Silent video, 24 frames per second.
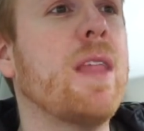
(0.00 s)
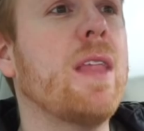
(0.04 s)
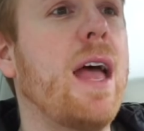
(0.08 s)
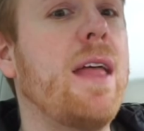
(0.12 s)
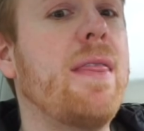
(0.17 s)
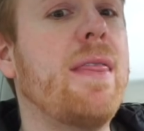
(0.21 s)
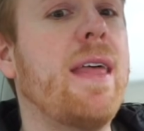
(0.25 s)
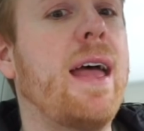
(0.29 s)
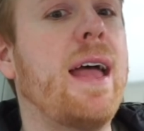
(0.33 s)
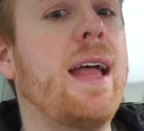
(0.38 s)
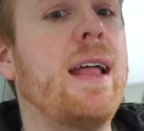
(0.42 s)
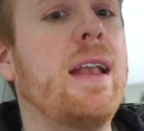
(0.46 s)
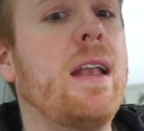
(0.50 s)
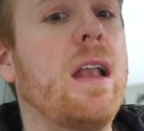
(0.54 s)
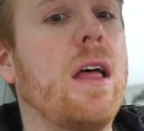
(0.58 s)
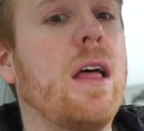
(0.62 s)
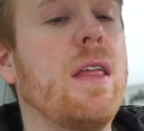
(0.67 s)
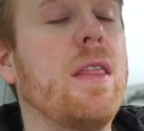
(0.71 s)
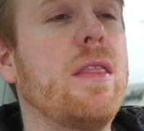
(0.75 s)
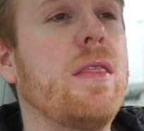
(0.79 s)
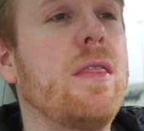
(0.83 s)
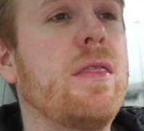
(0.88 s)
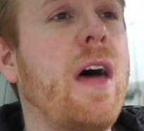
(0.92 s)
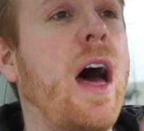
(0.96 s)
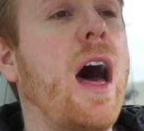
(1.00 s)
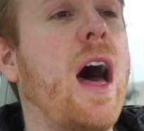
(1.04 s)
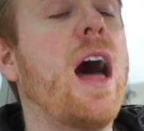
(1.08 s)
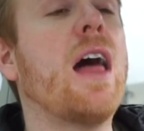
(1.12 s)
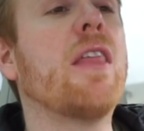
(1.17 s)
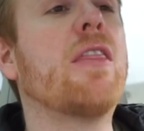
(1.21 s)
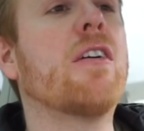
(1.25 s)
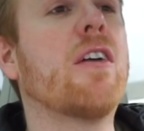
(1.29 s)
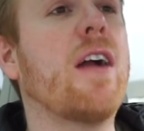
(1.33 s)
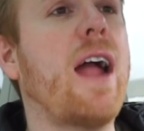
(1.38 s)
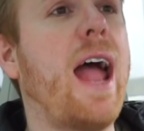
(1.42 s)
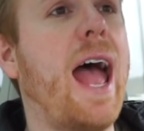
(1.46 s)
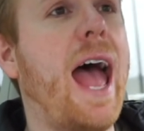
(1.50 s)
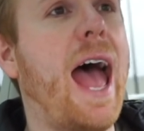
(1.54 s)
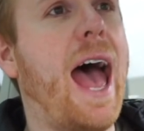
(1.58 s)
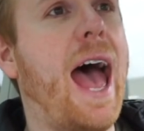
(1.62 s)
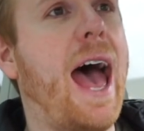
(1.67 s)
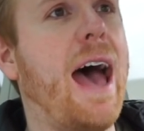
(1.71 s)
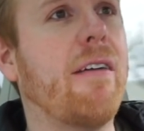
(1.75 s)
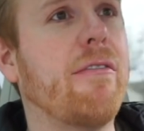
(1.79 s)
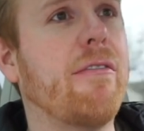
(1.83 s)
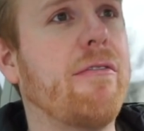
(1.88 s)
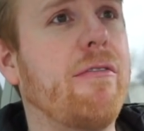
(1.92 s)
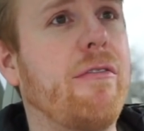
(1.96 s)
And then the other
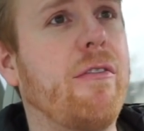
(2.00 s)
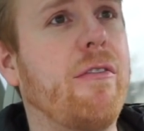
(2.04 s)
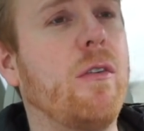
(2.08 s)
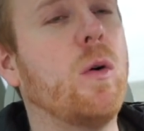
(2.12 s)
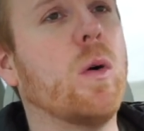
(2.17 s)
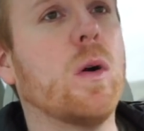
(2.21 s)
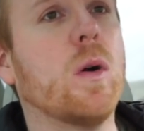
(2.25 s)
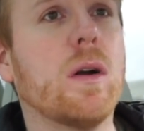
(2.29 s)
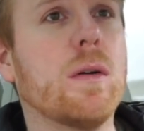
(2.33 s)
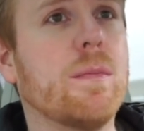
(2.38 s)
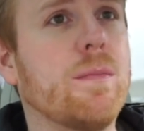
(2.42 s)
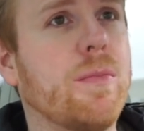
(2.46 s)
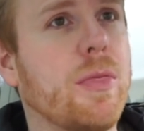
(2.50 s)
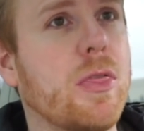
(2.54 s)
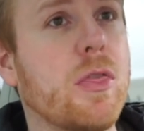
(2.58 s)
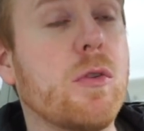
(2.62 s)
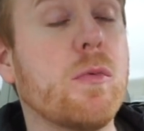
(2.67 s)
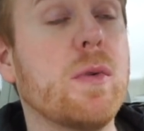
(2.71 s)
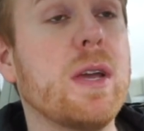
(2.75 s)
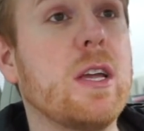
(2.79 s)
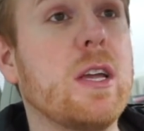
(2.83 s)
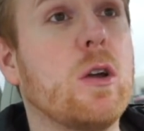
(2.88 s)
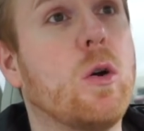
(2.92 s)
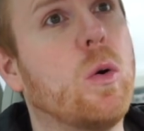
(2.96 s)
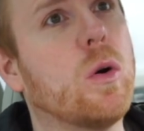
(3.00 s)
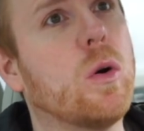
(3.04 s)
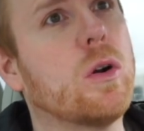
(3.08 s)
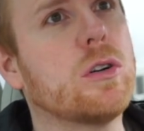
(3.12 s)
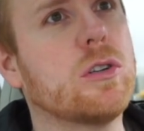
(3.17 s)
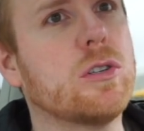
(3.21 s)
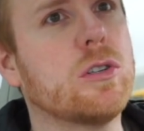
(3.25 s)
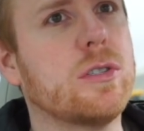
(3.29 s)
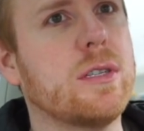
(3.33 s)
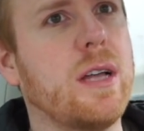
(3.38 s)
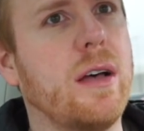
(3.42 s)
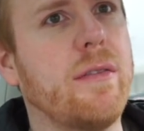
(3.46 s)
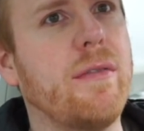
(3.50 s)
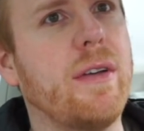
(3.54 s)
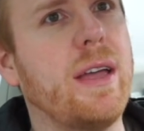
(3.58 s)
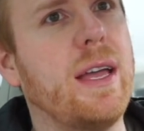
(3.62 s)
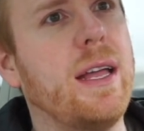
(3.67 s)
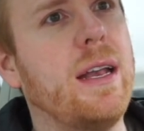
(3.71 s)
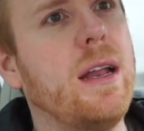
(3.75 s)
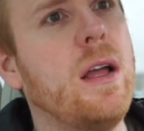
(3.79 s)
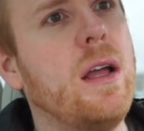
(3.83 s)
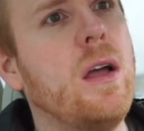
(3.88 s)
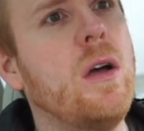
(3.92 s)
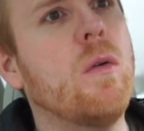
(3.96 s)
half or three quarters of it